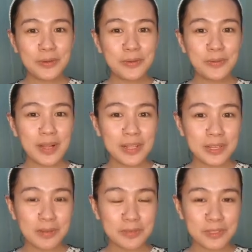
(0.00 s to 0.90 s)

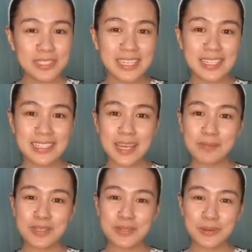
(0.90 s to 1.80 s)
Welcome to today's
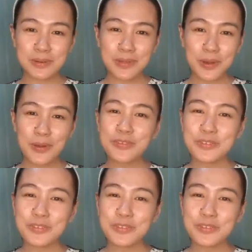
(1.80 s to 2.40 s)
episode of